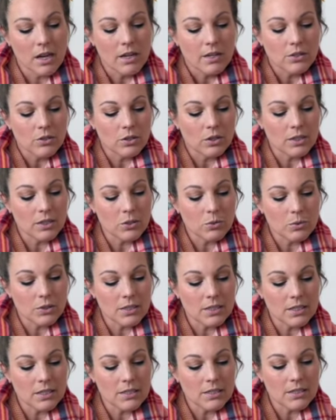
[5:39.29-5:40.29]
So this one
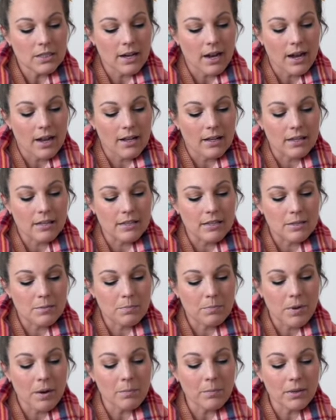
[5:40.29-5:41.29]
says it has
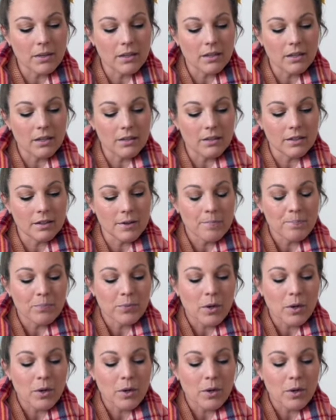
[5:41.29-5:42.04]
pumpkin,